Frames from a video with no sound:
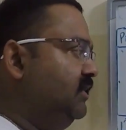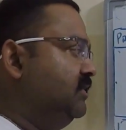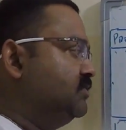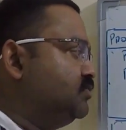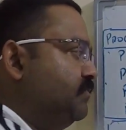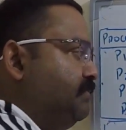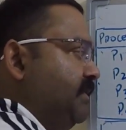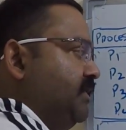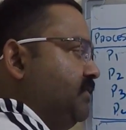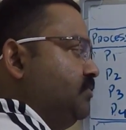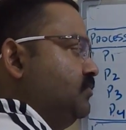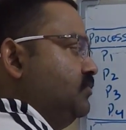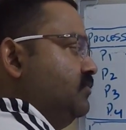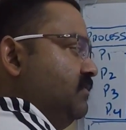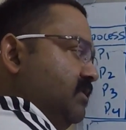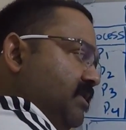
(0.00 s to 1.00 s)
So
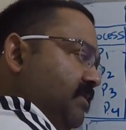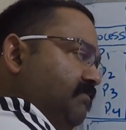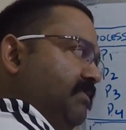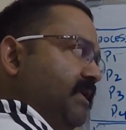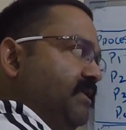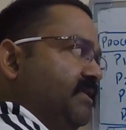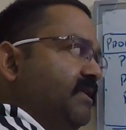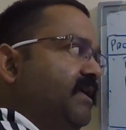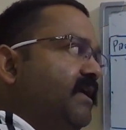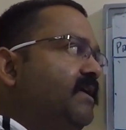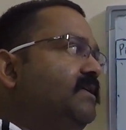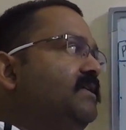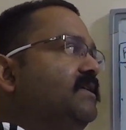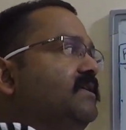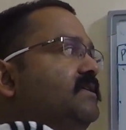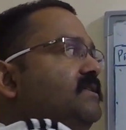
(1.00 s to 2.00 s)
P2 completed
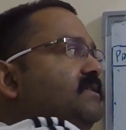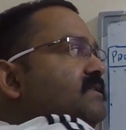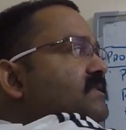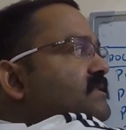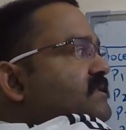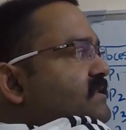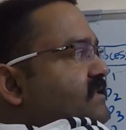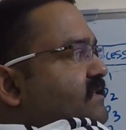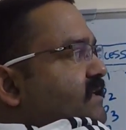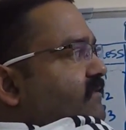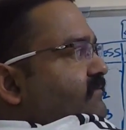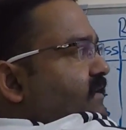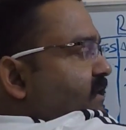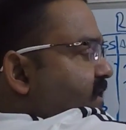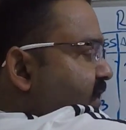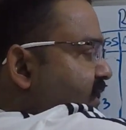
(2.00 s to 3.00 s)
at
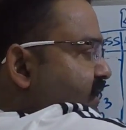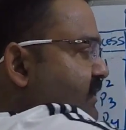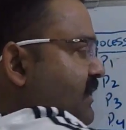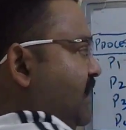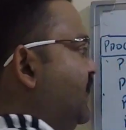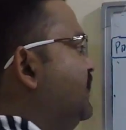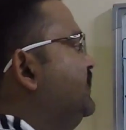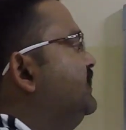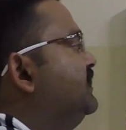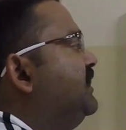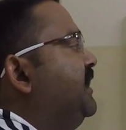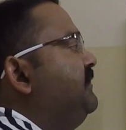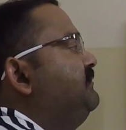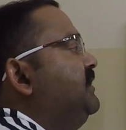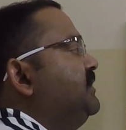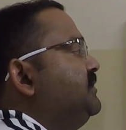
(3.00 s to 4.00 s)
17 and
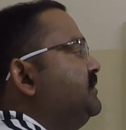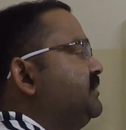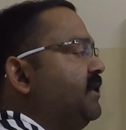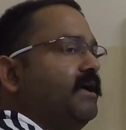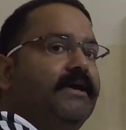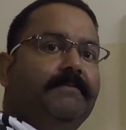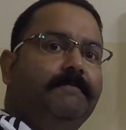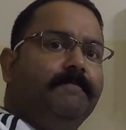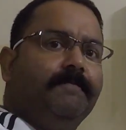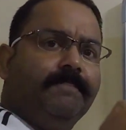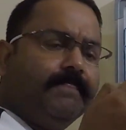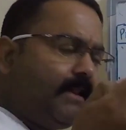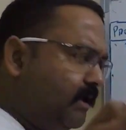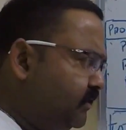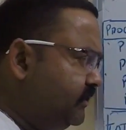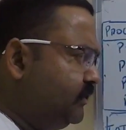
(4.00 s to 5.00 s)
arrived at time
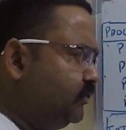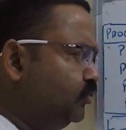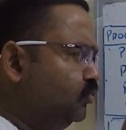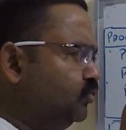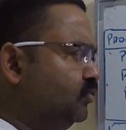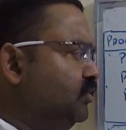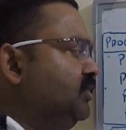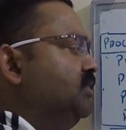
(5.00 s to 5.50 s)
2.